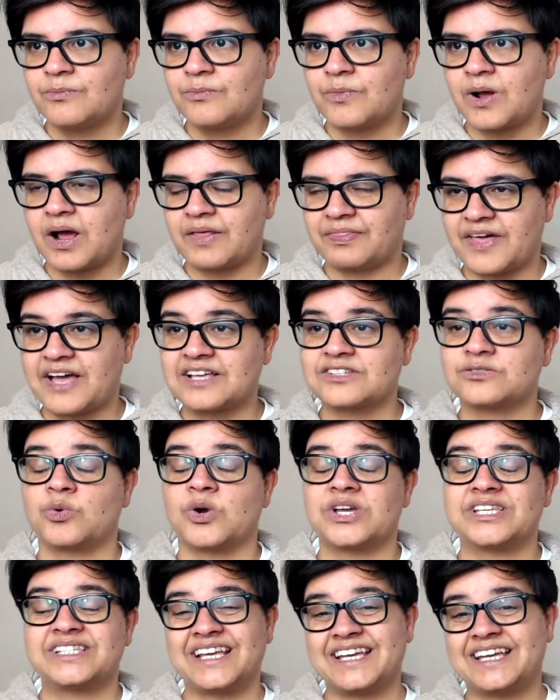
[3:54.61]
And that's
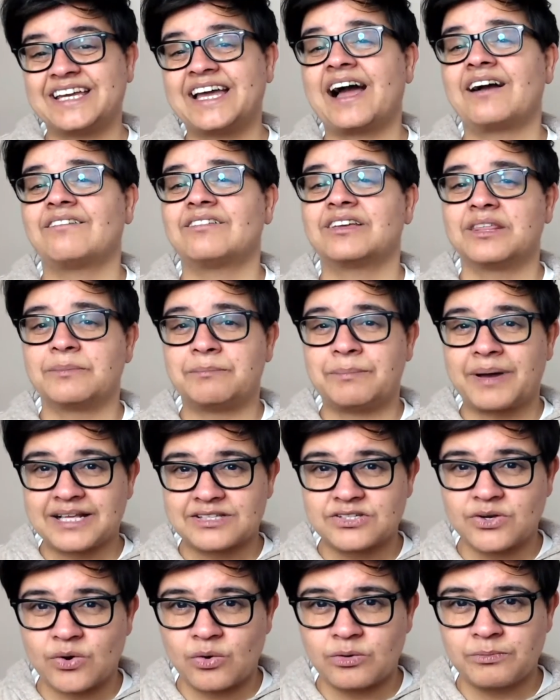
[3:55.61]
why I say carry the
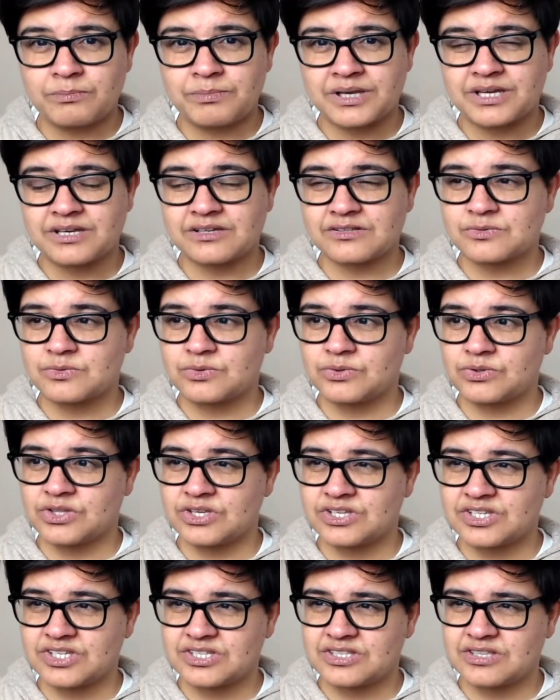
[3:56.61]
baton, because
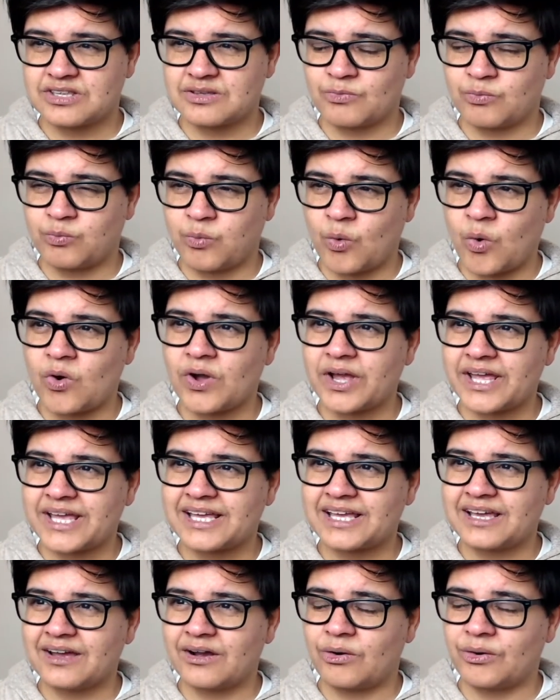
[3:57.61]
the
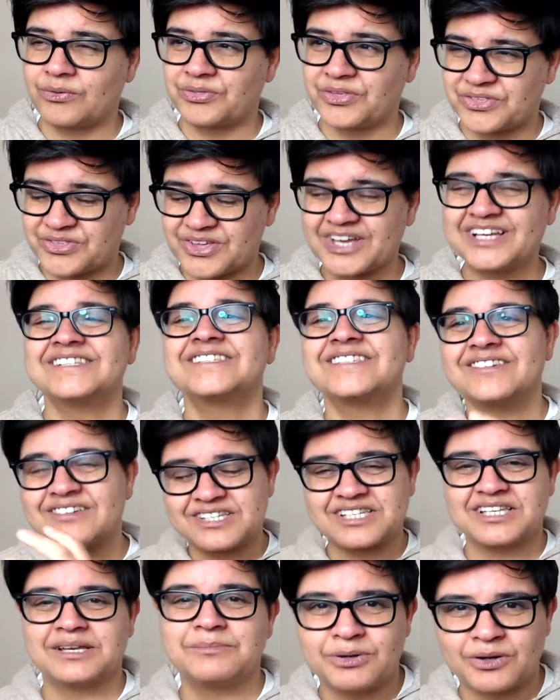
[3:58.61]
things that are
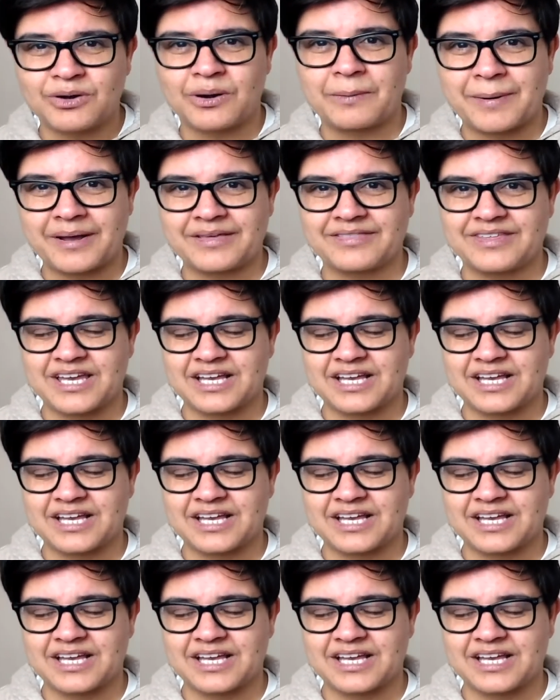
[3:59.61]
similar about The